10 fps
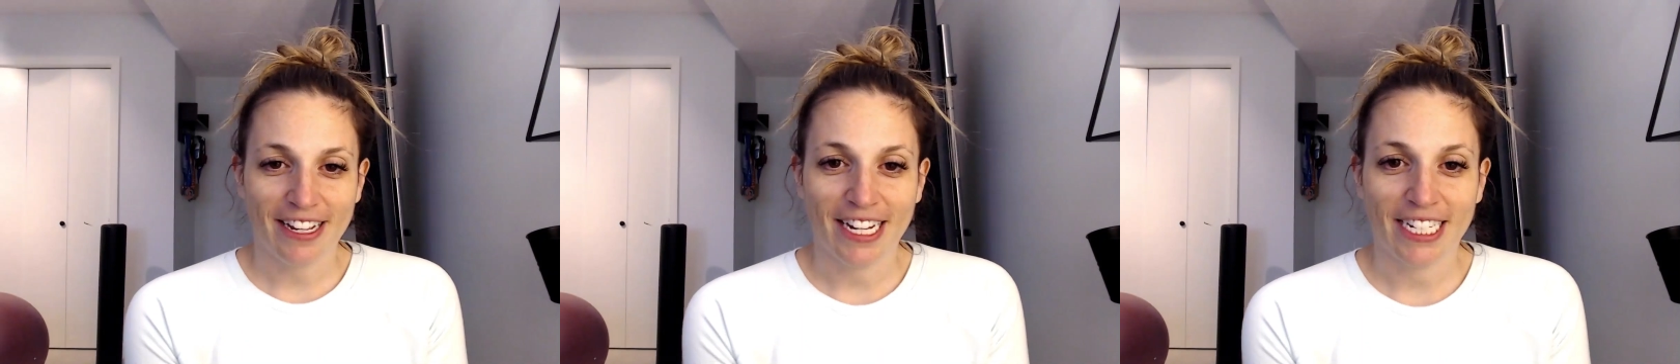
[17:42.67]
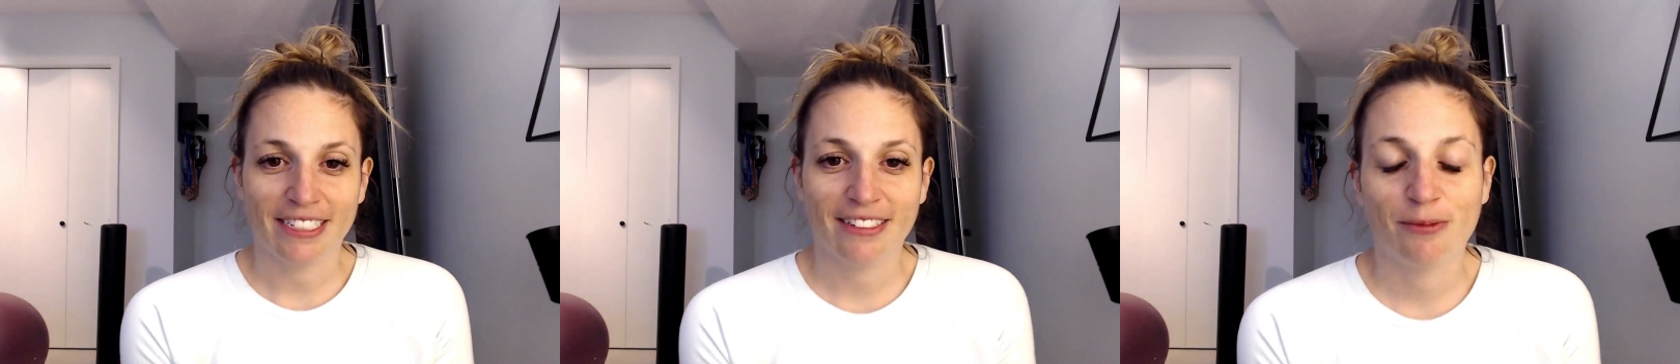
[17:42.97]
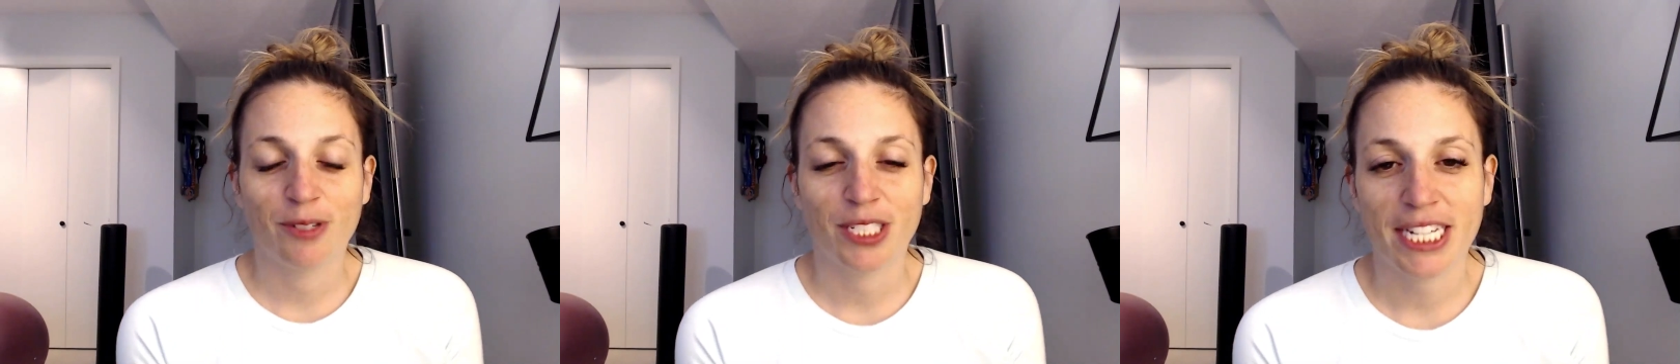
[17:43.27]
and
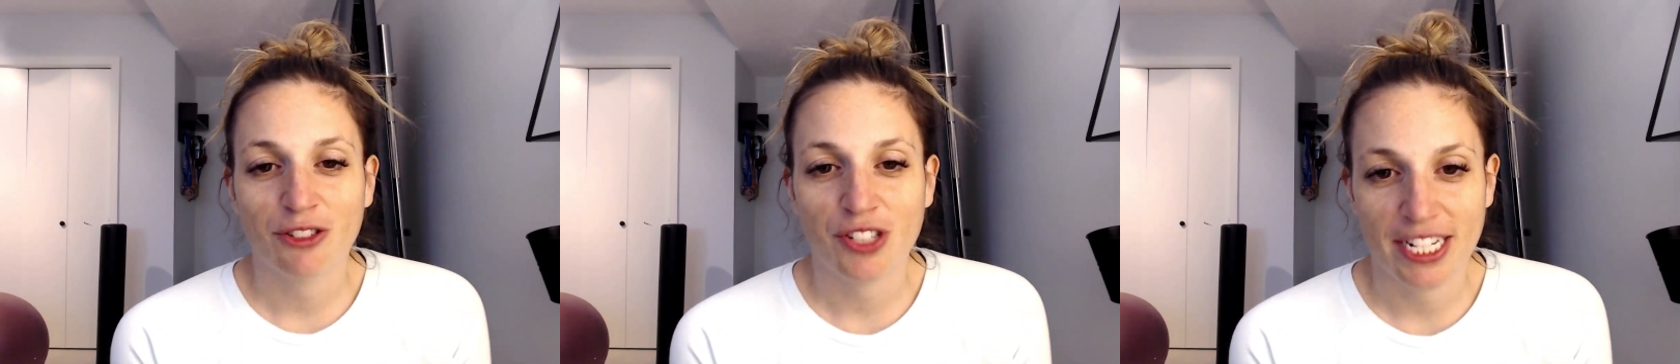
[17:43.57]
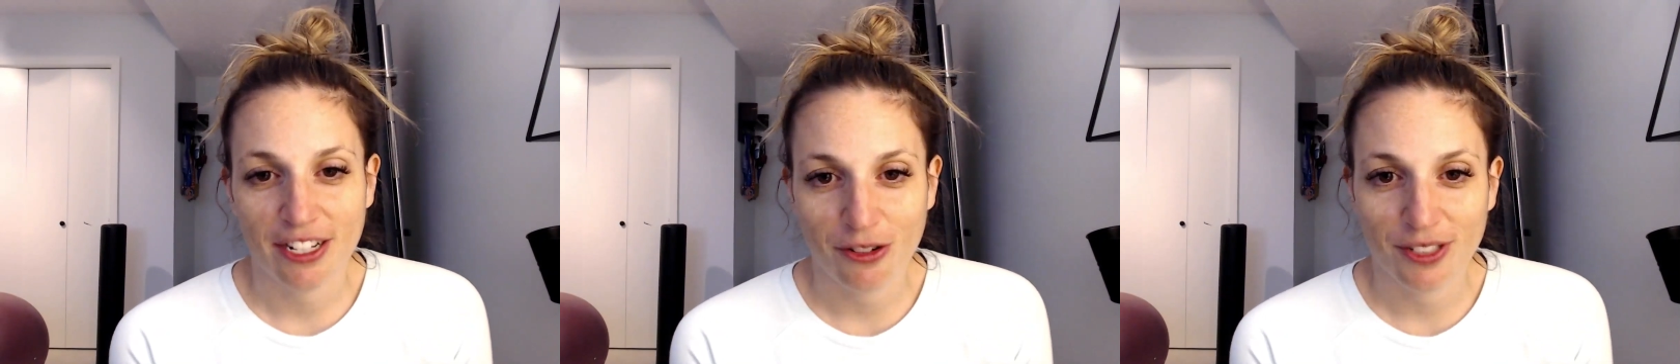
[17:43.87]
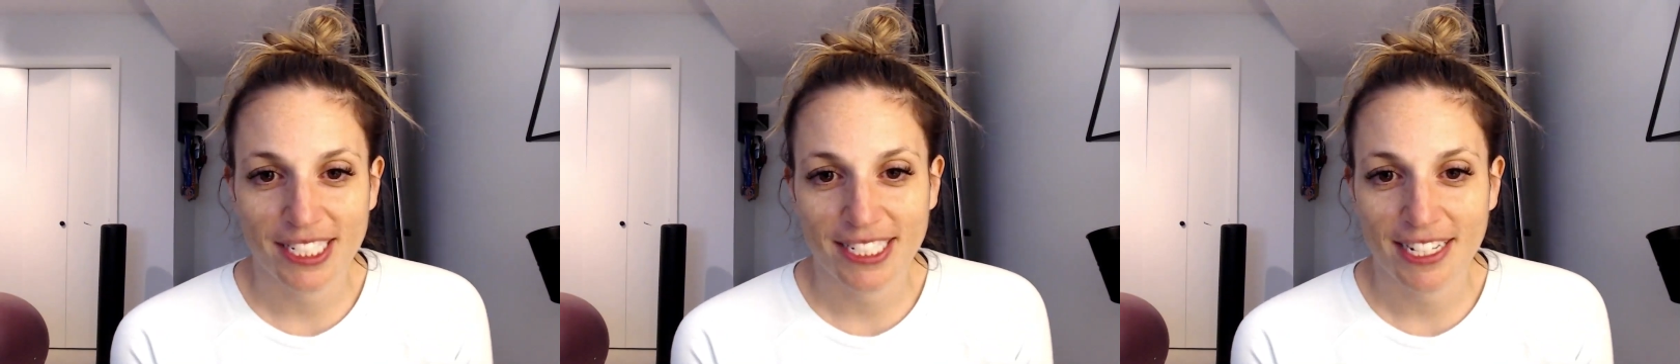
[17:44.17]
we'll see how training goes
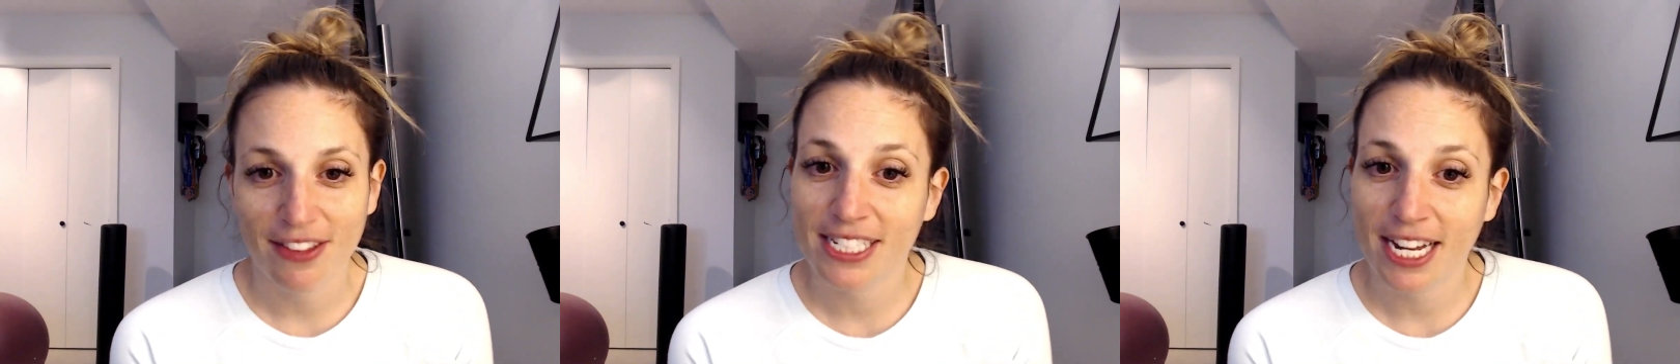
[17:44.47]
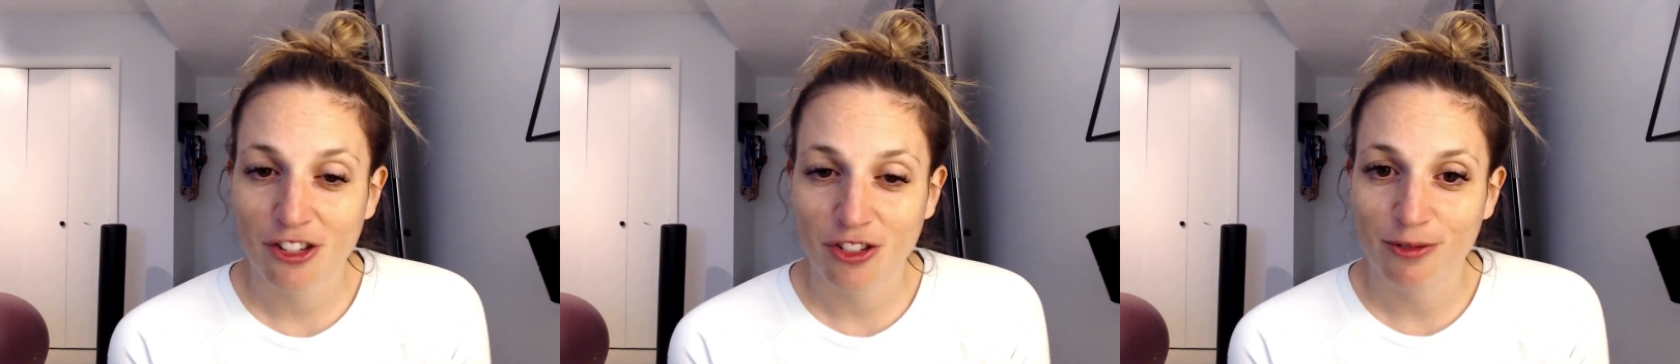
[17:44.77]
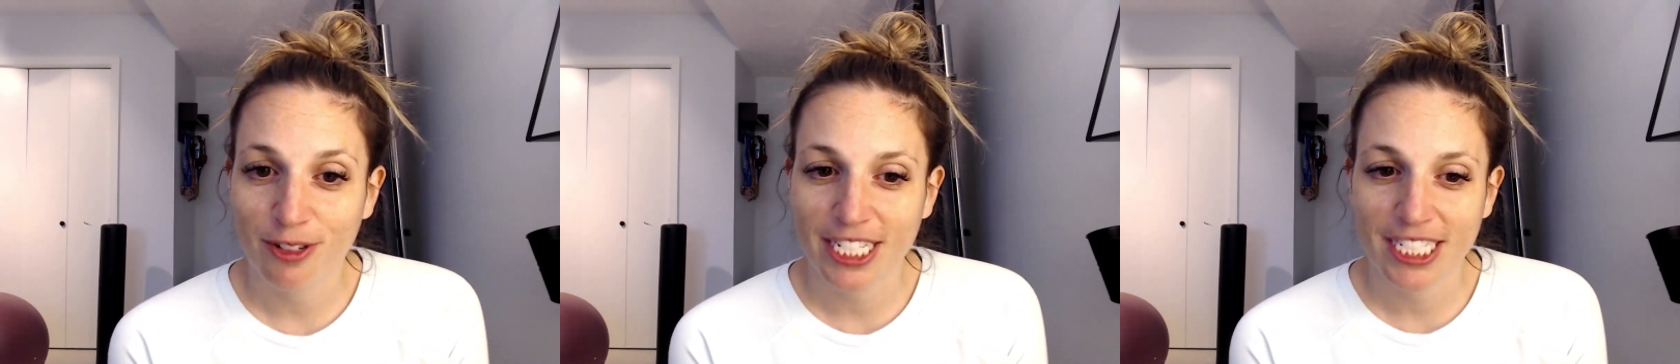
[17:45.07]
to see if that's actually
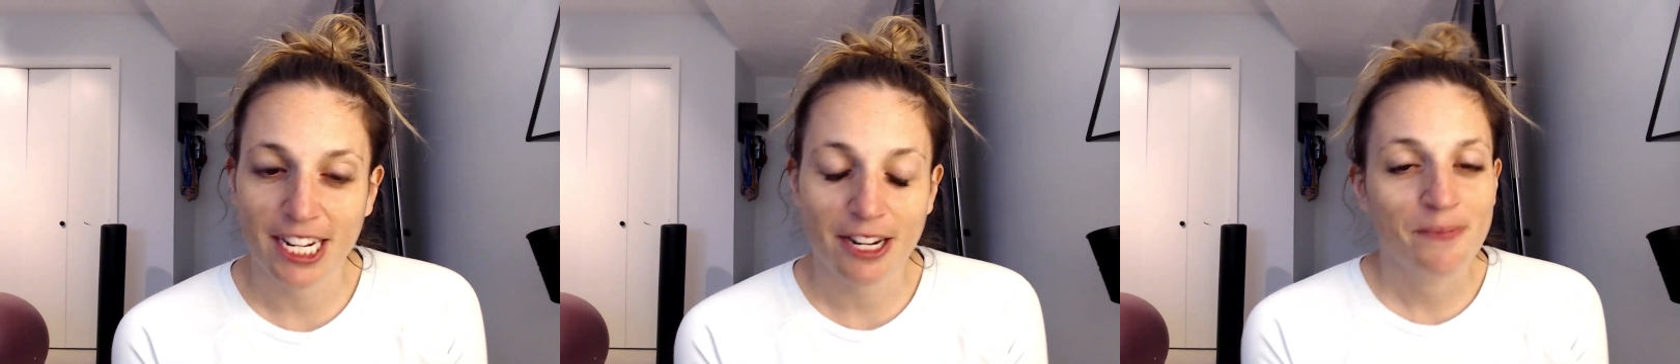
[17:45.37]
realistic.